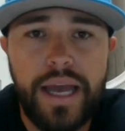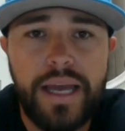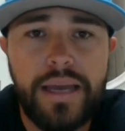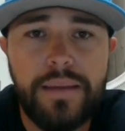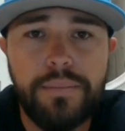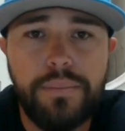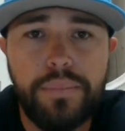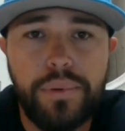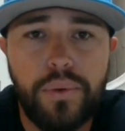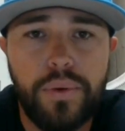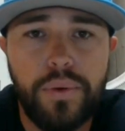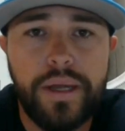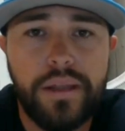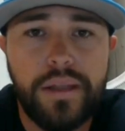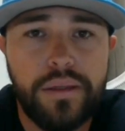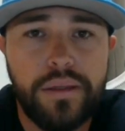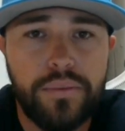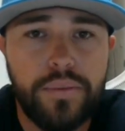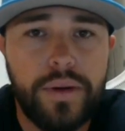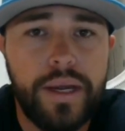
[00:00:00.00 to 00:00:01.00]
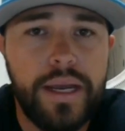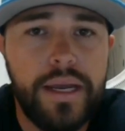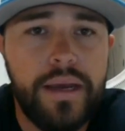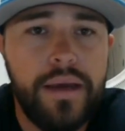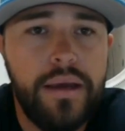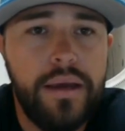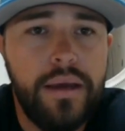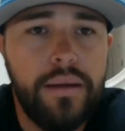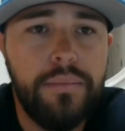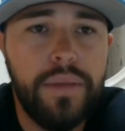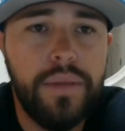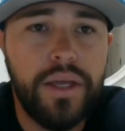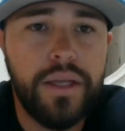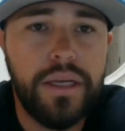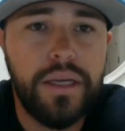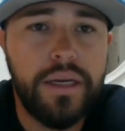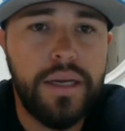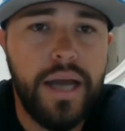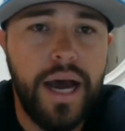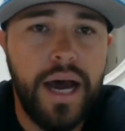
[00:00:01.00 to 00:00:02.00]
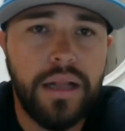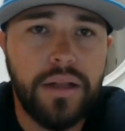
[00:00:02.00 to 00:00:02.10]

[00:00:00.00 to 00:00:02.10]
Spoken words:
$8.3 million.